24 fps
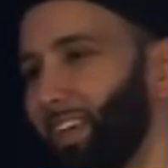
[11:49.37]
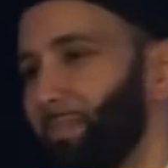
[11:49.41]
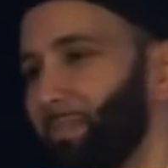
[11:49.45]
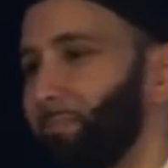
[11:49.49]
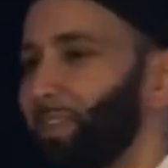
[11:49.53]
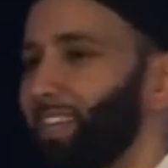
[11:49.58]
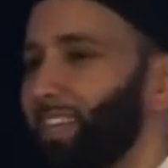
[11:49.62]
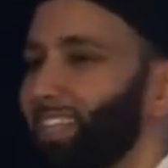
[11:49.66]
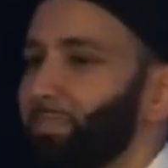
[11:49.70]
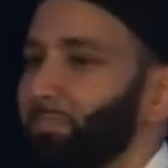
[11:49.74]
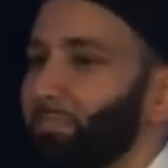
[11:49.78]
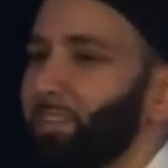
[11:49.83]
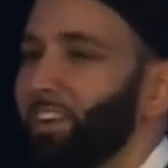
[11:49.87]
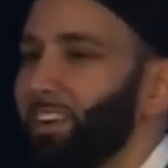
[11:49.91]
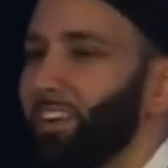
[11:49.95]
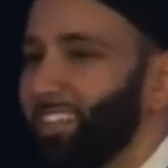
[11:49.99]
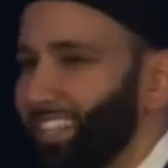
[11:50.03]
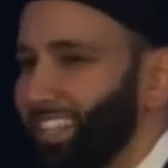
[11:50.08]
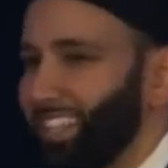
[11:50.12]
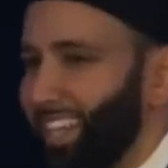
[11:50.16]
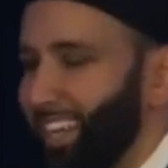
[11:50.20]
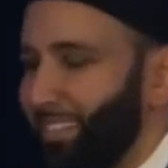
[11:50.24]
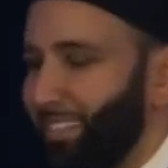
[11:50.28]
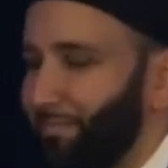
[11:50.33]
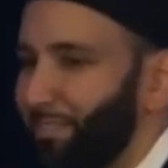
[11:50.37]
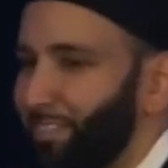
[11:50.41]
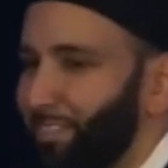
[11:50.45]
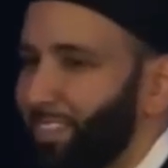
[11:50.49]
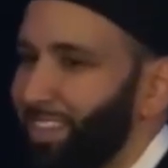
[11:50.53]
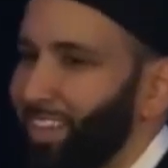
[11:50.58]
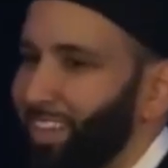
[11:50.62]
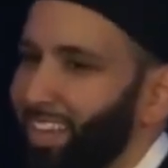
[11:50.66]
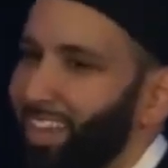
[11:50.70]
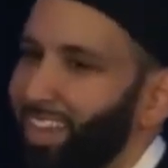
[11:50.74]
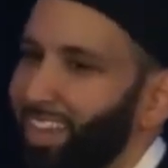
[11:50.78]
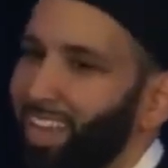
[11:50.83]
And peace be unto him.
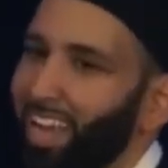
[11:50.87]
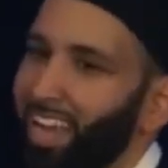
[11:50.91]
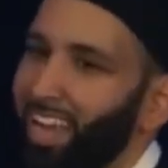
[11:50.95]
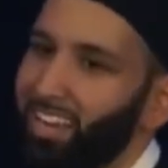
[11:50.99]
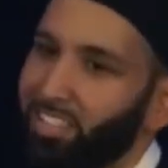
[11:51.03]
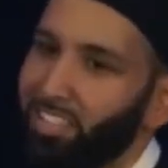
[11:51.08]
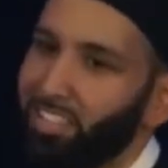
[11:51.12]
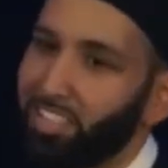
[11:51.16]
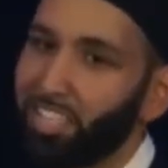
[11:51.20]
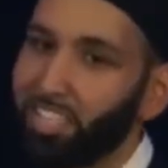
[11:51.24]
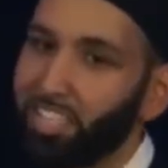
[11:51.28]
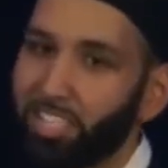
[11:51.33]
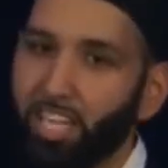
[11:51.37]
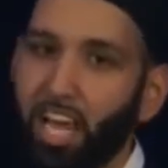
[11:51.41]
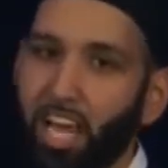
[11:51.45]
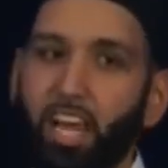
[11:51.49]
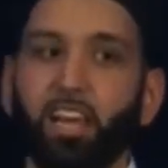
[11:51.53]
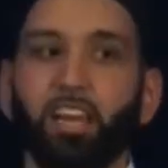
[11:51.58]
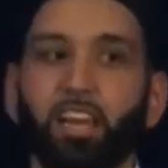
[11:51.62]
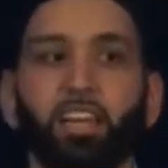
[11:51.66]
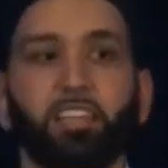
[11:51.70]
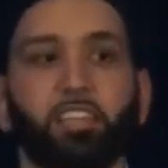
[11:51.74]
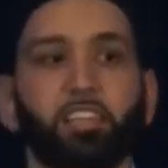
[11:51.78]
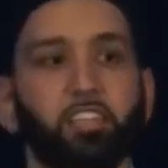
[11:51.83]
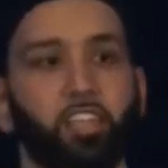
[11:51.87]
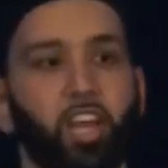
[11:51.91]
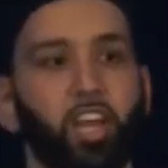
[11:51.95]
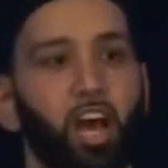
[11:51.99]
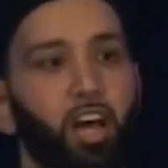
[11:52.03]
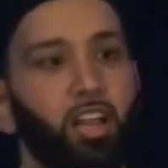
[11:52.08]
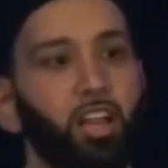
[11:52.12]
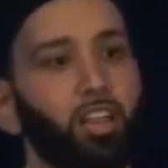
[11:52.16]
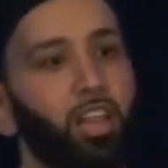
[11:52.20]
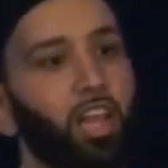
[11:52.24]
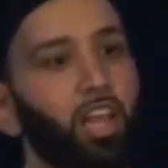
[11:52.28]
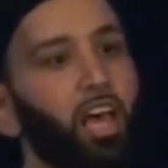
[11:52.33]
And she said,
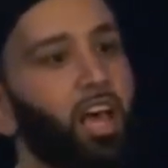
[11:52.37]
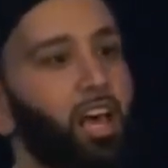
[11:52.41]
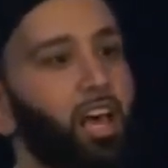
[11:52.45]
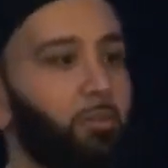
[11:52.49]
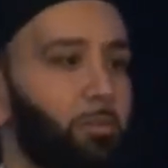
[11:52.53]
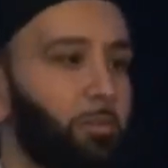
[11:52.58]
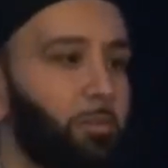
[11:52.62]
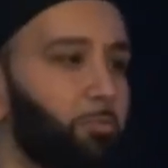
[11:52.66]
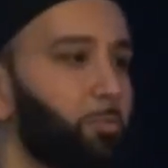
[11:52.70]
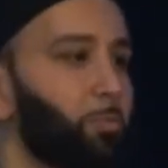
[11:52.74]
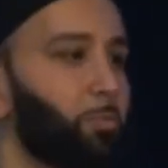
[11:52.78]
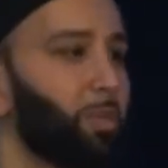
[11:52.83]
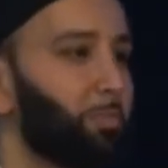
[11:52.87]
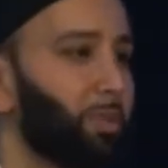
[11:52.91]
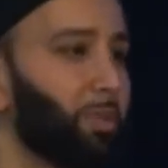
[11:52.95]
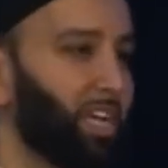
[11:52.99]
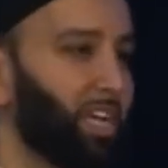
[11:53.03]
Inshallah, we will be